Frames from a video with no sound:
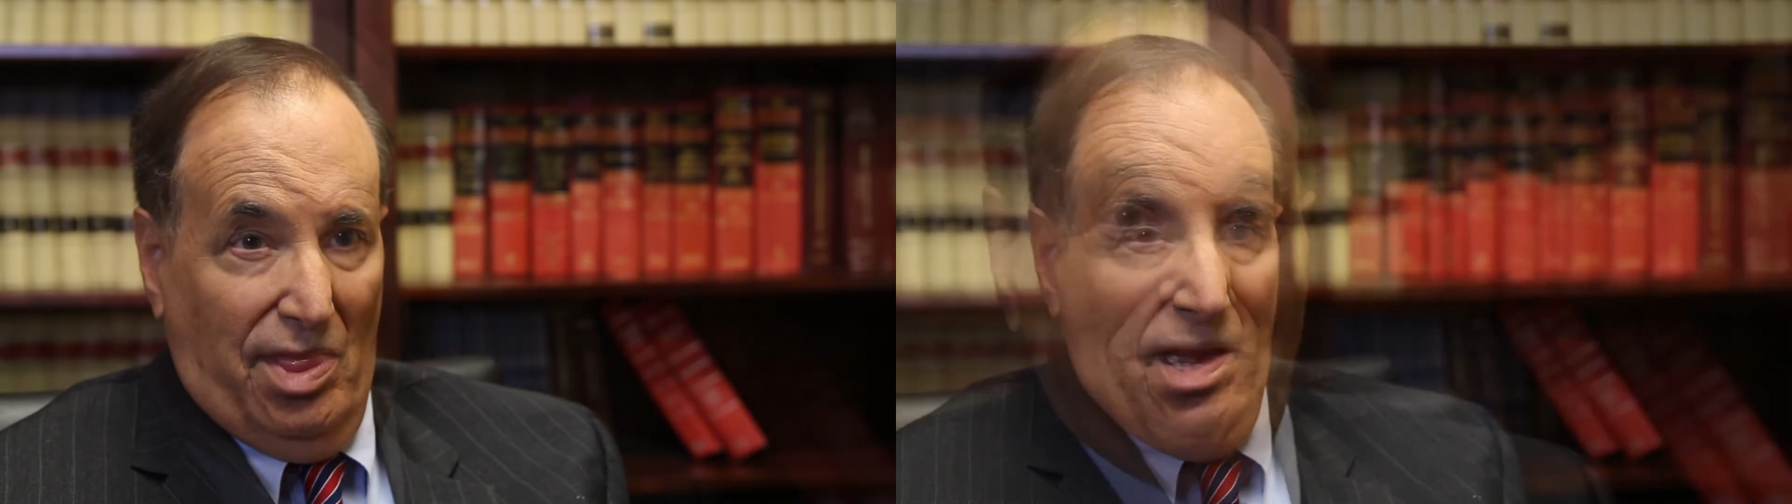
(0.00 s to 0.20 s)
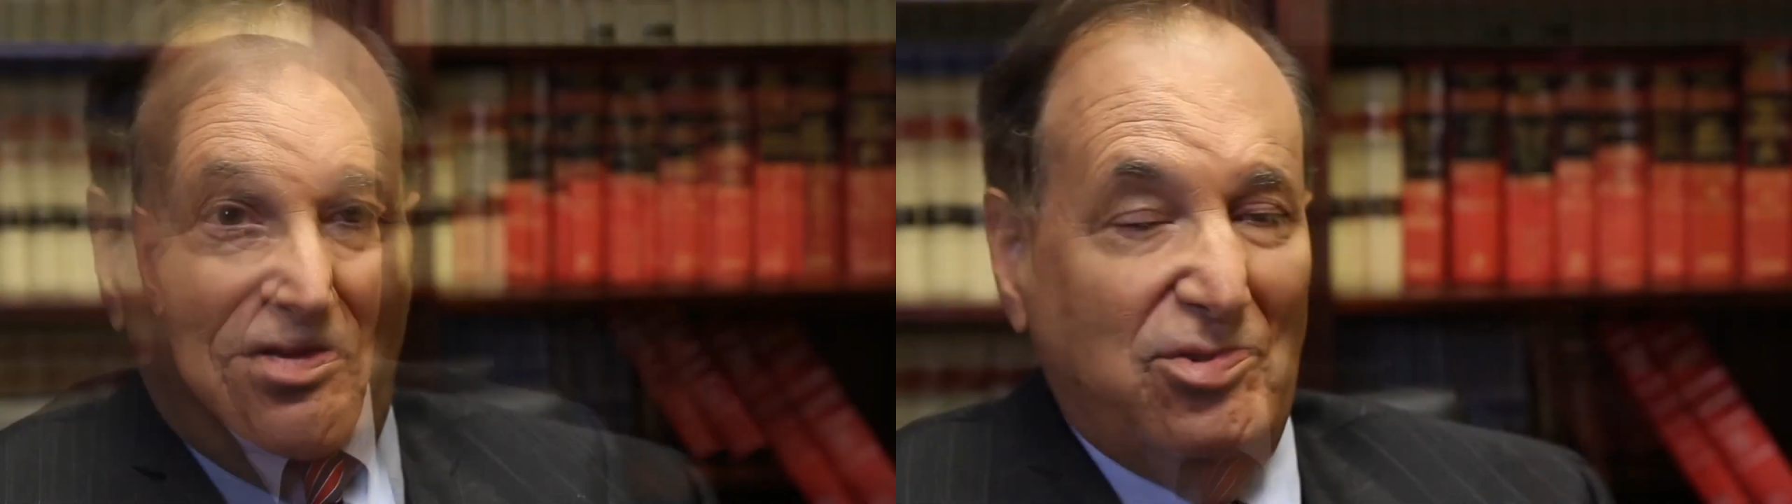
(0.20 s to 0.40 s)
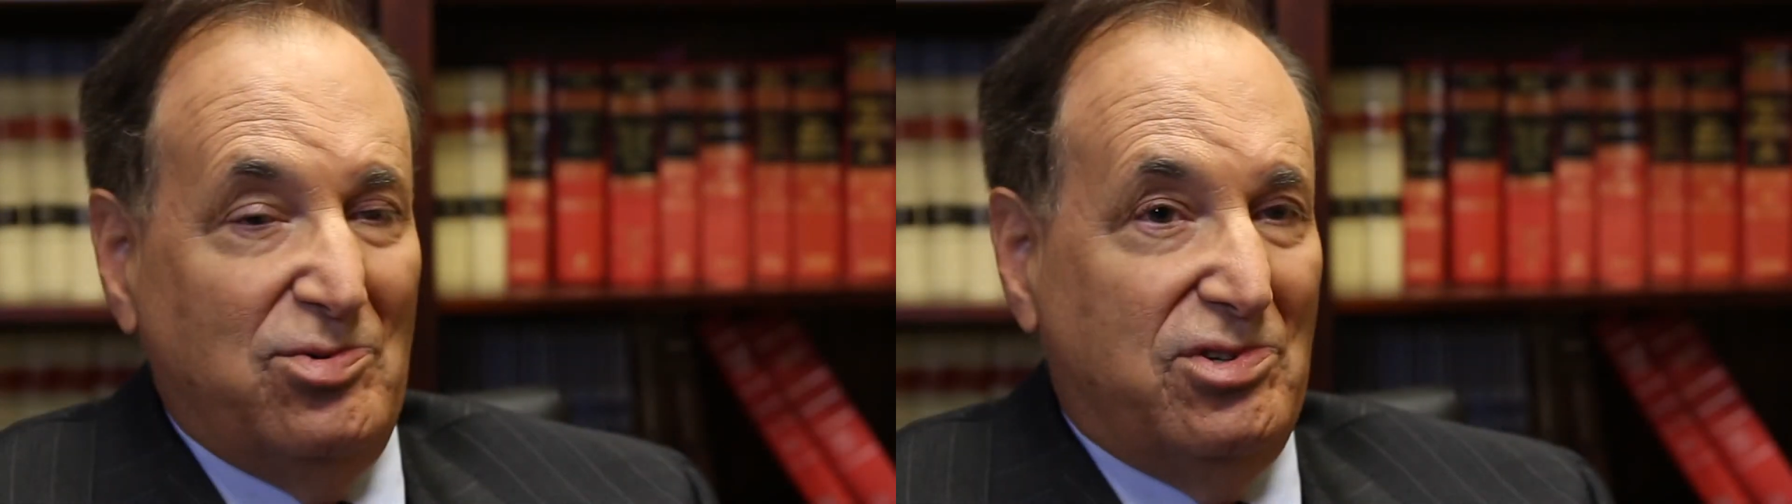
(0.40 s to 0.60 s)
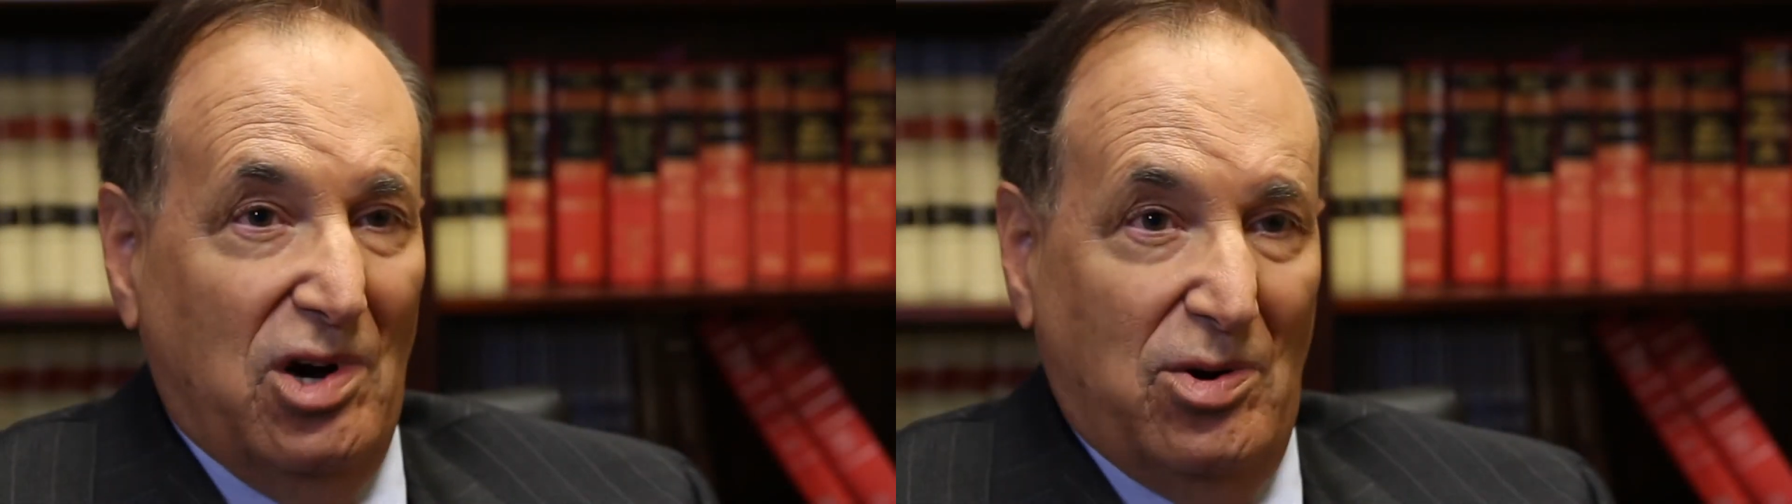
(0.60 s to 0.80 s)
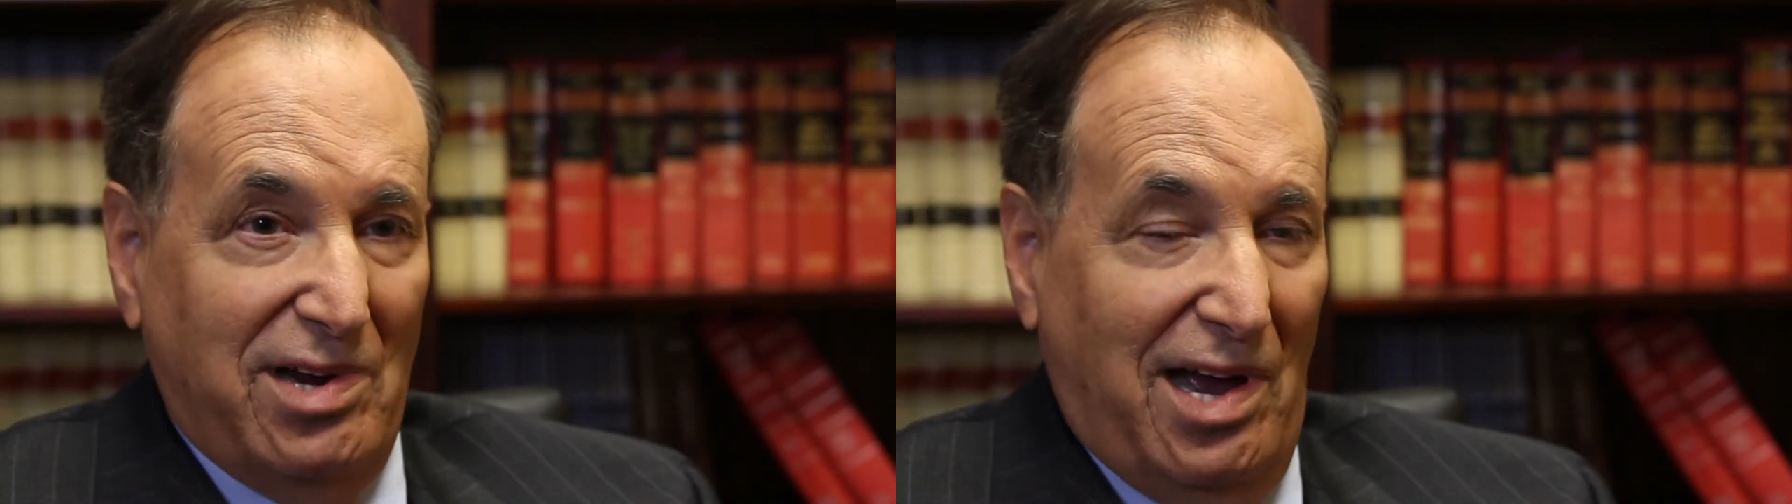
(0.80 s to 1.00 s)
If you
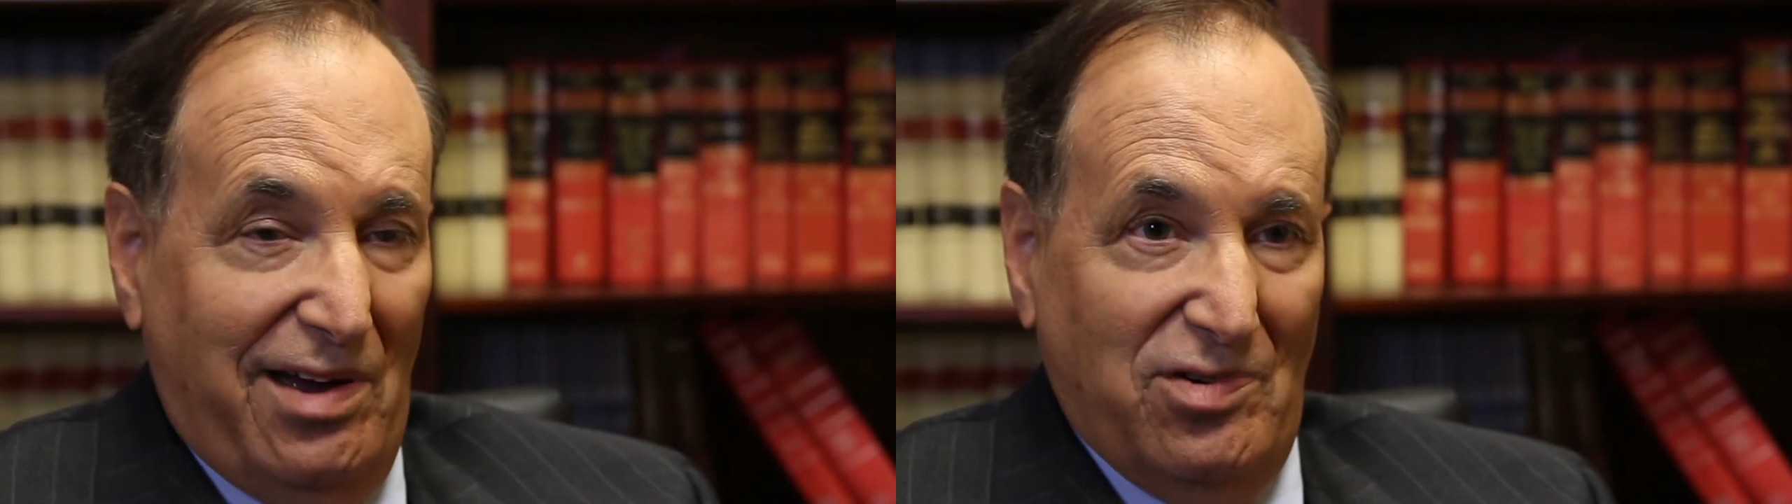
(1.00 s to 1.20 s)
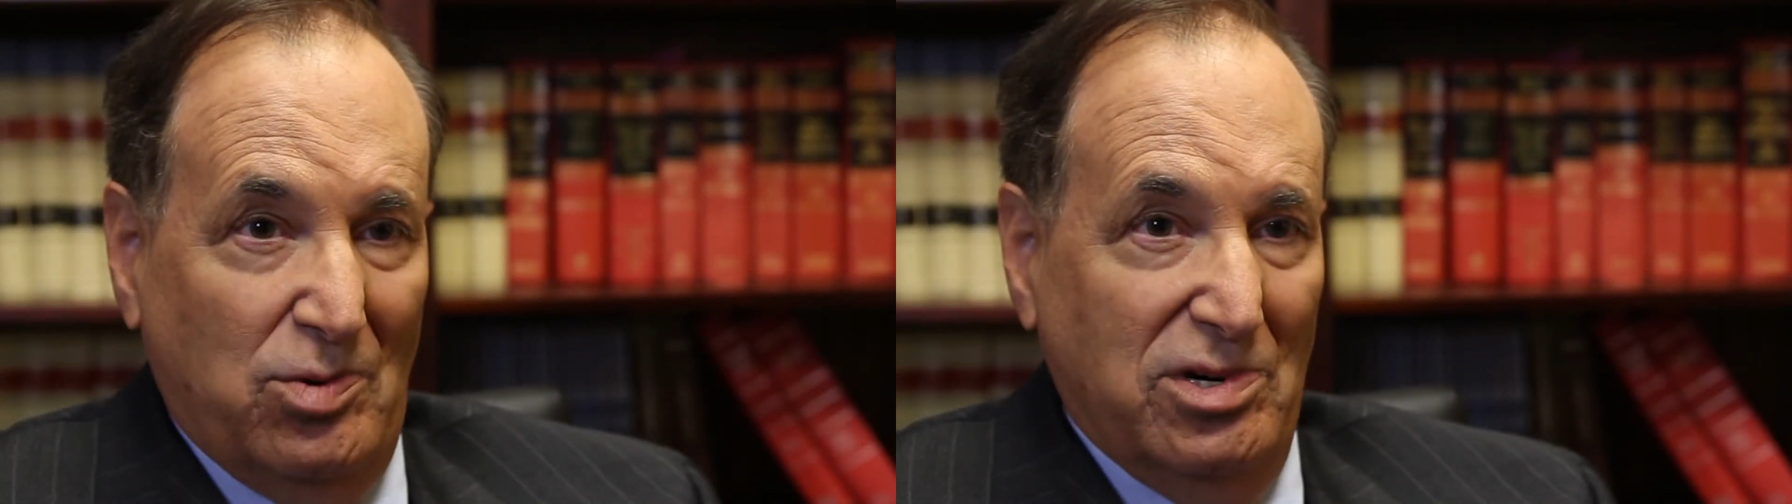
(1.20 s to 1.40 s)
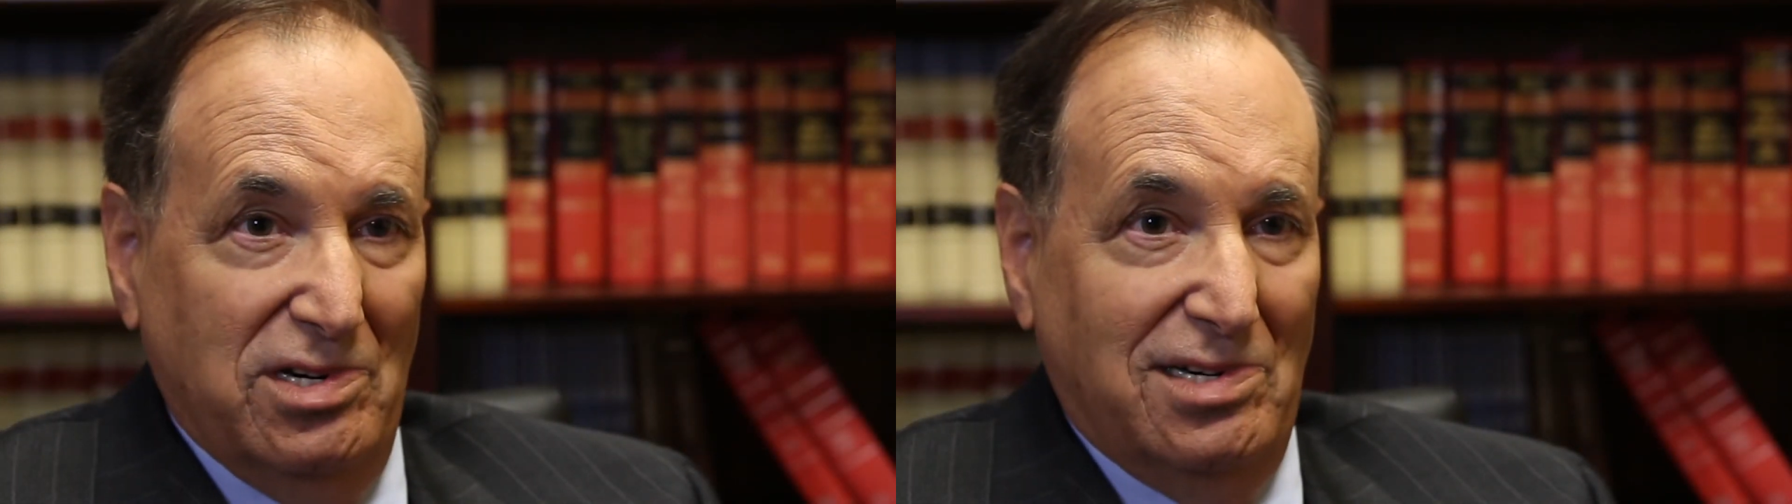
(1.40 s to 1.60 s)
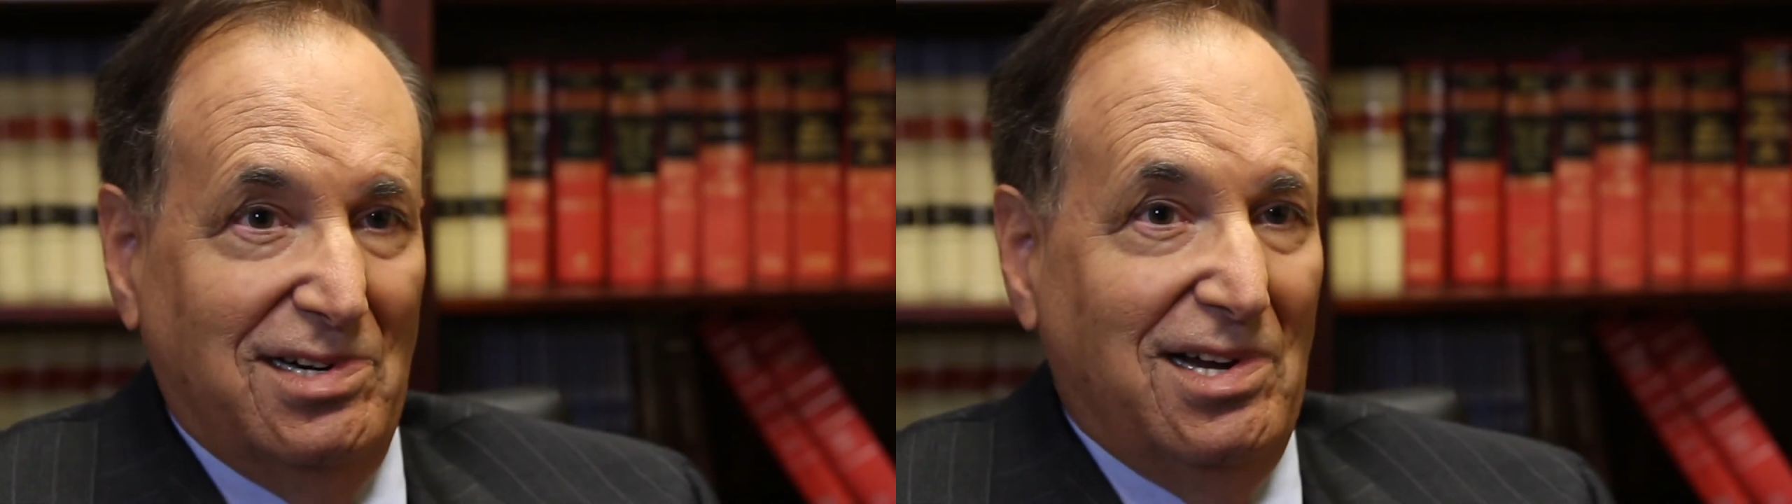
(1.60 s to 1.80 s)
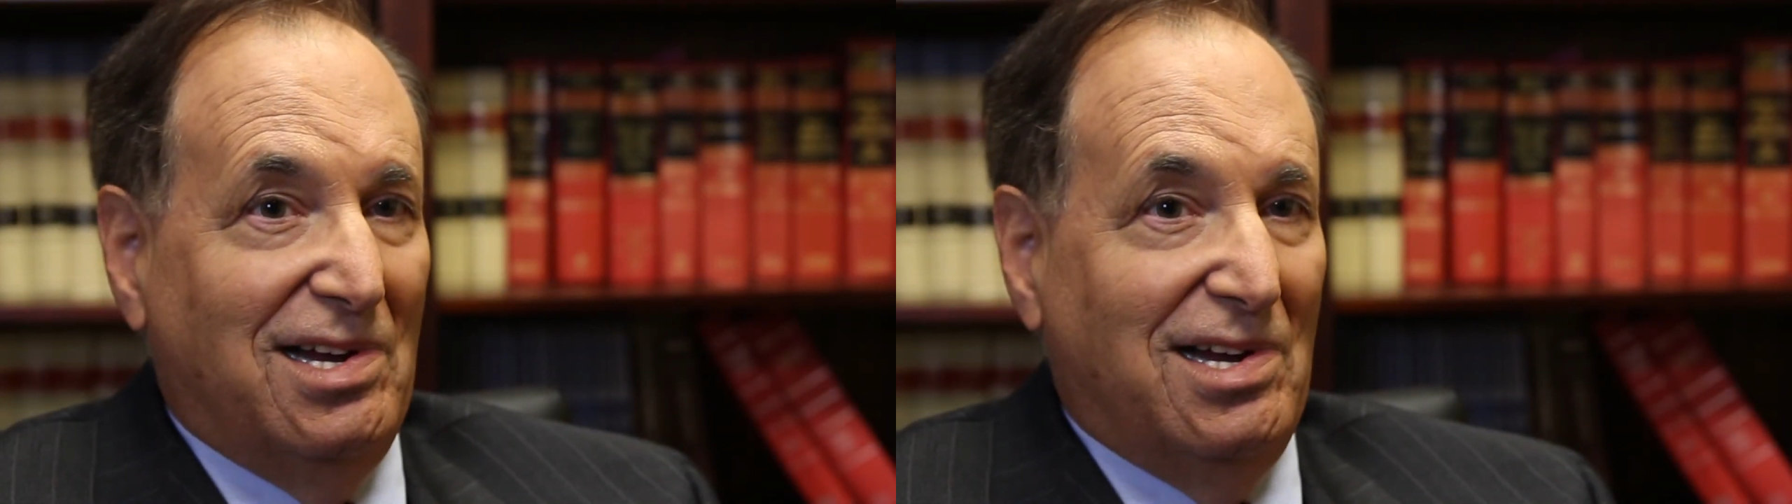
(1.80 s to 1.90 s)
don't have a will,